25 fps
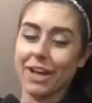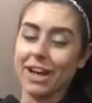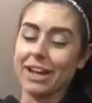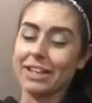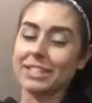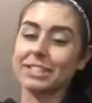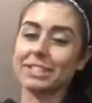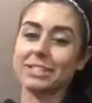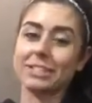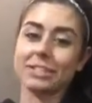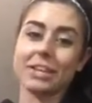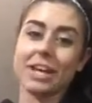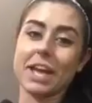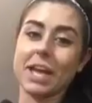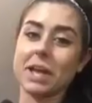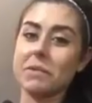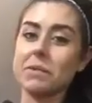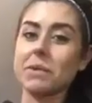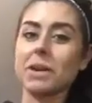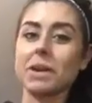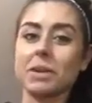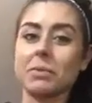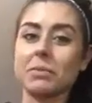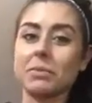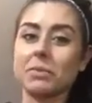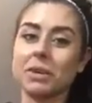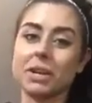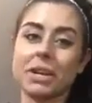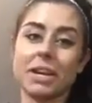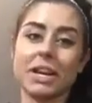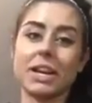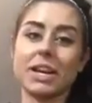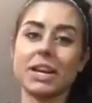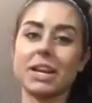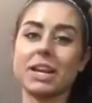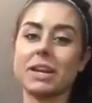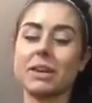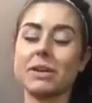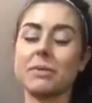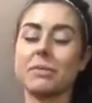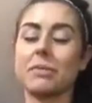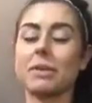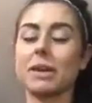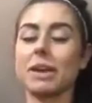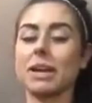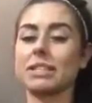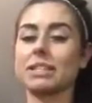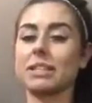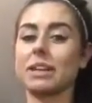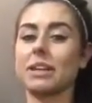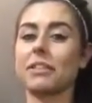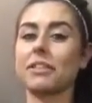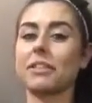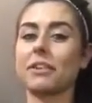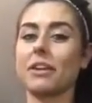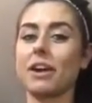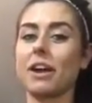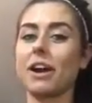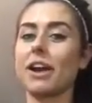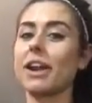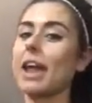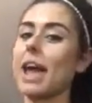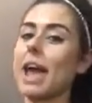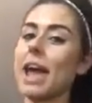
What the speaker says: I still ate what I wanted because I thought,